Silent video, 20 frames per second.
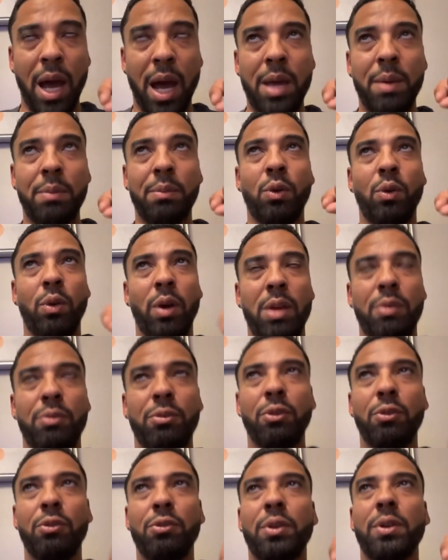I am
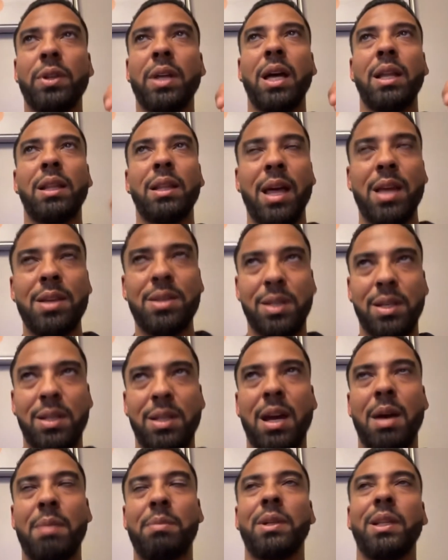grateful for that
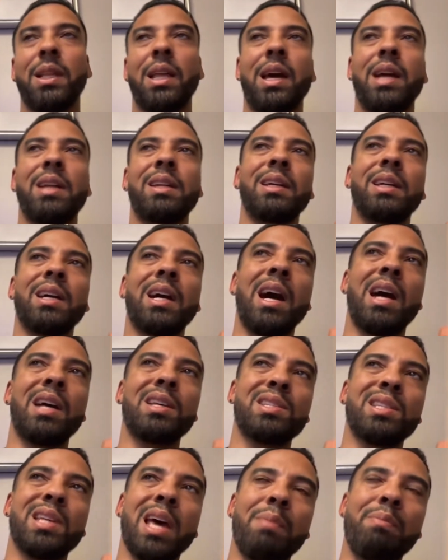lesson. I'm glad that God
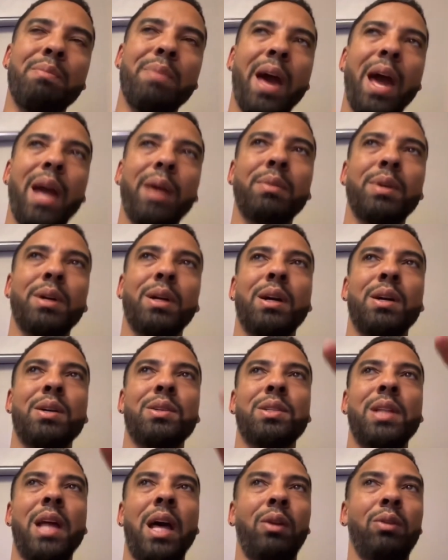sat back,
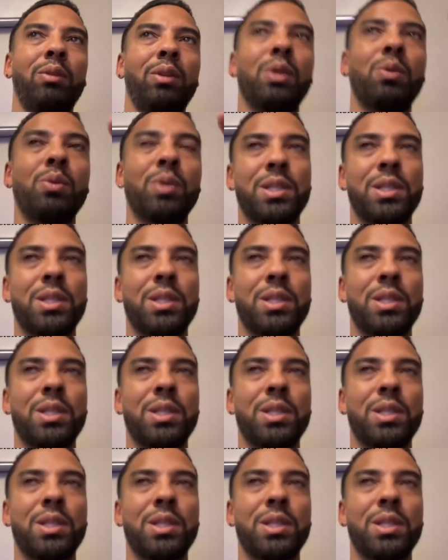because not only